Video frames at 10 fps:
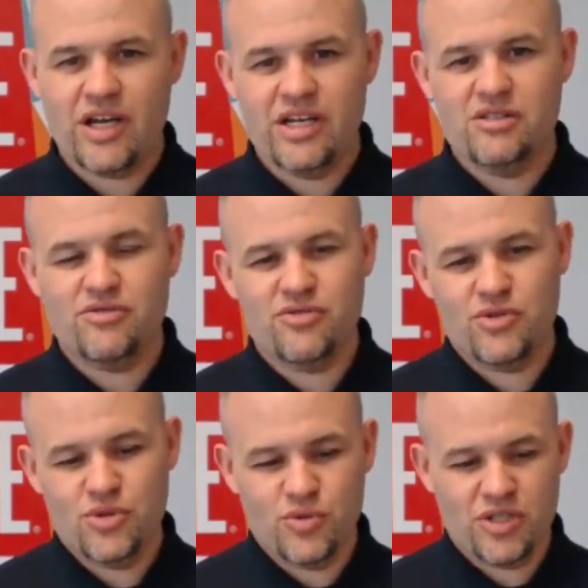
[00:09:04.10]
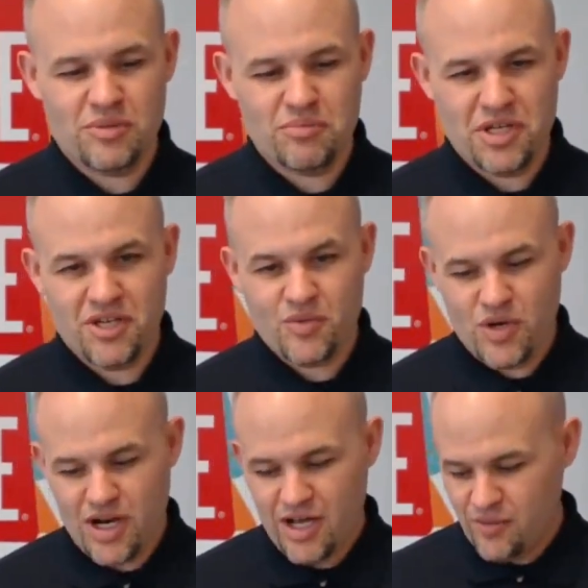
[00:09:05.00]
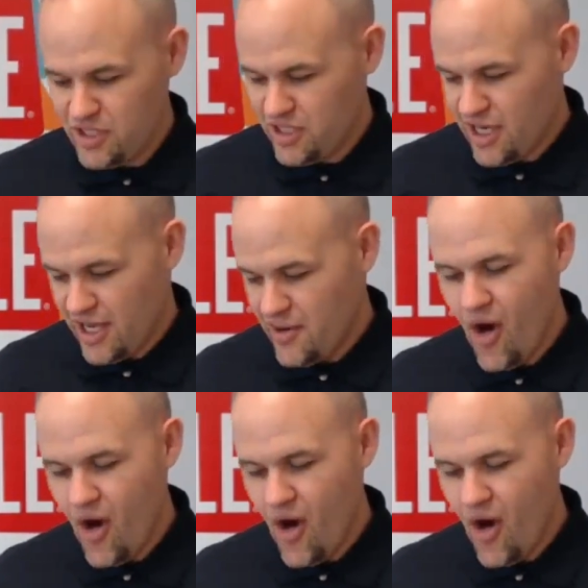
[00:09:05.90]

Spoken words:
kind of food would it be and why? What do you got?